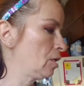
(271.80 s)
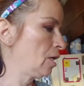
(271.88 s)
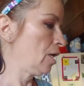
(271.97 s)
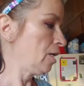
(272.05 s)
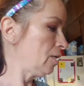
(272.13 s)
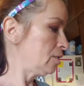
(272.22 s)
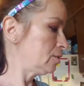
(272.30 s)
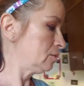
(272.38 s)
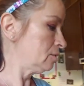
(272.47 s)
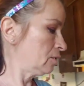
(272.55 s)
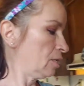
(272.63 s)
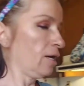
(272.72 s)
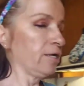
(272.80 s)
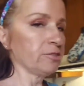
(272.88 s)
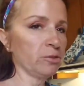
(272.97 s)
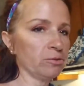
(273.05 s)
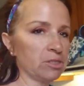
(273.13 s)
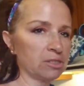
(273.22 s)
and I
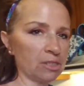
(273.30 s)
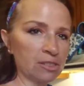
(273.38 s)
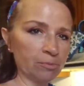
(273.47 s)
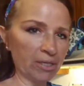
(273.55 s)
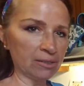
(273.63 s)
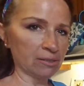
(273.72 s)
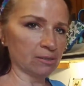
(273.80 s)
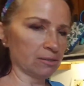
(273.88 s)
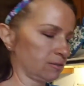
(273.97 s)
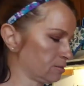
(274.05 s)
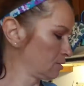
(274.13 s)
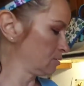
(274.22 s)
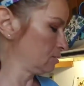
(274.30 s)
used 6 pieces